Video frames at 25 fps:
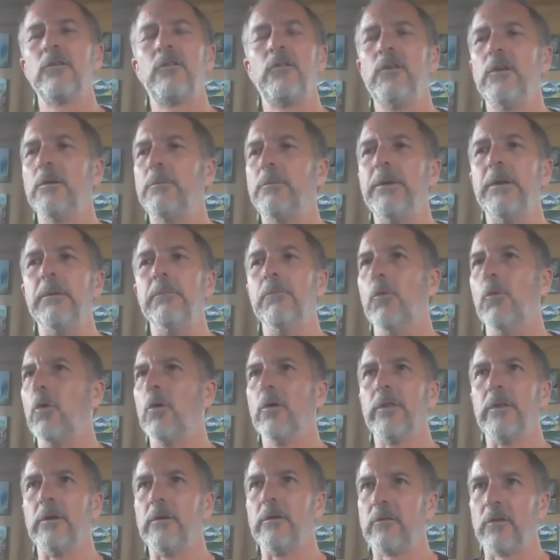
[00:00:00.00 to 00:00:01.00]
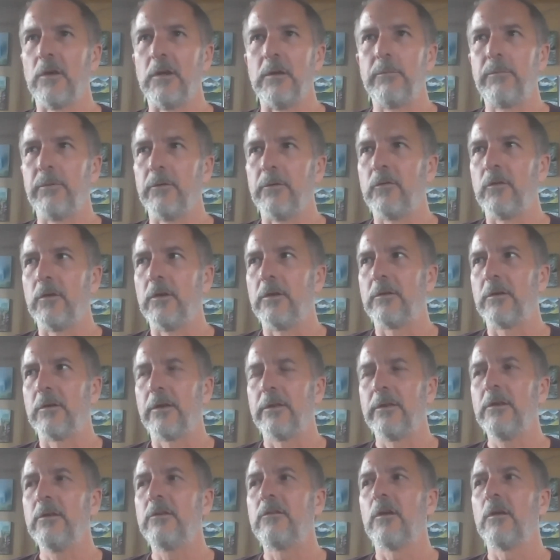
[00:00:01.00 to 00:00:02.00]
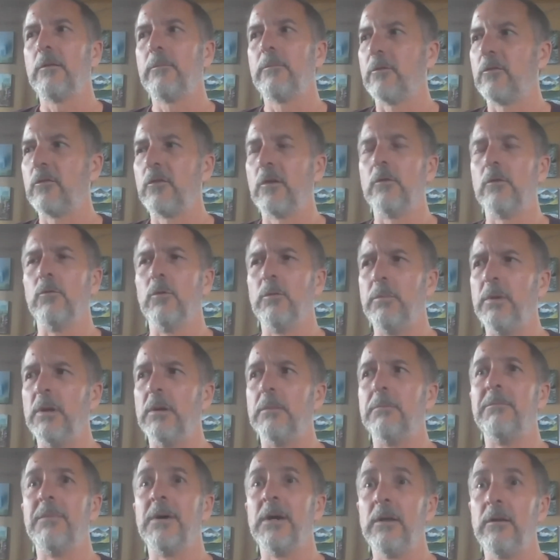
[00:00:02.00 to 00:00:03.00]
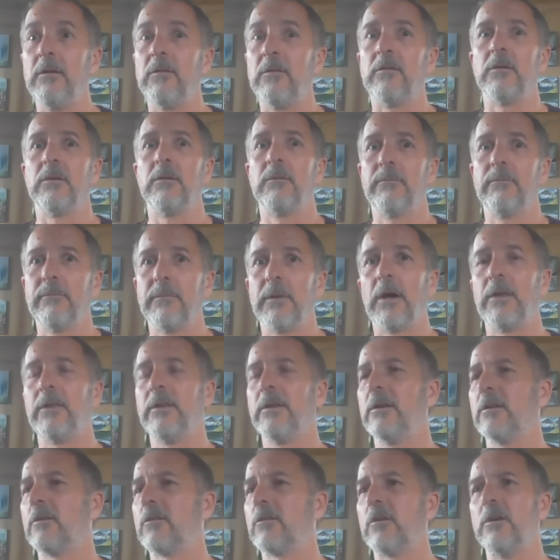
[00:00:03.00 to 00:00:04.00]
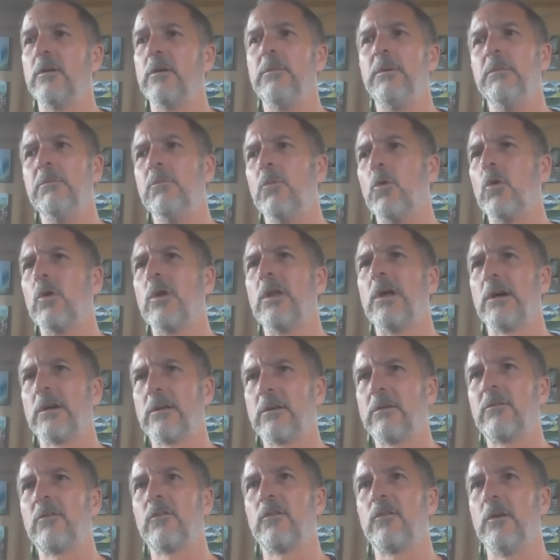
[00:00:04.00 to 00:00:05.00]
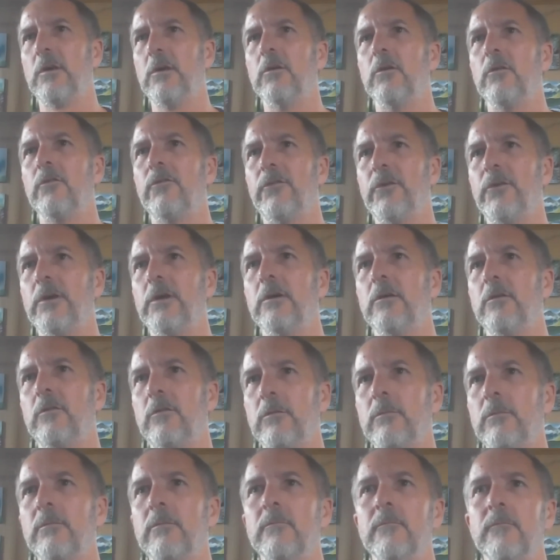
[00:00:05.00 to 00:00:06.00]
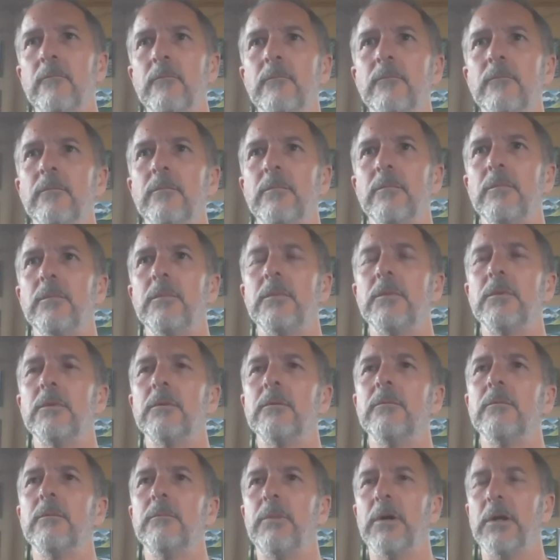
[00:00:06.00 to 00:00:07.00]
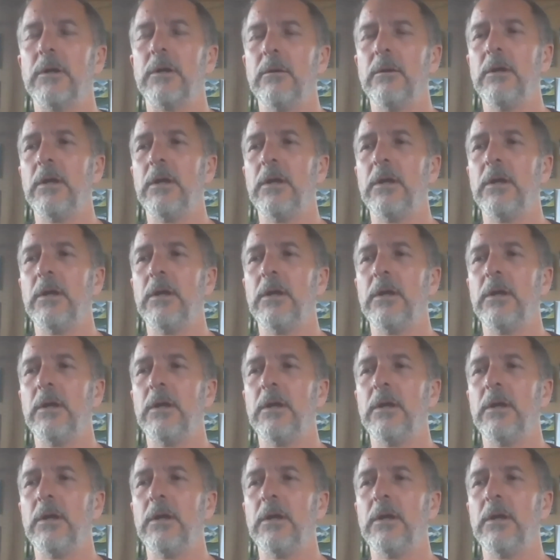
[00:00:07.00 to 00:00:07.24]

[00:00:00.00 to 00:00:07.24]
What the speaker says: see it being more than 10%. I think 10% would be amazing. I think it's going to be more like single figures. But okay.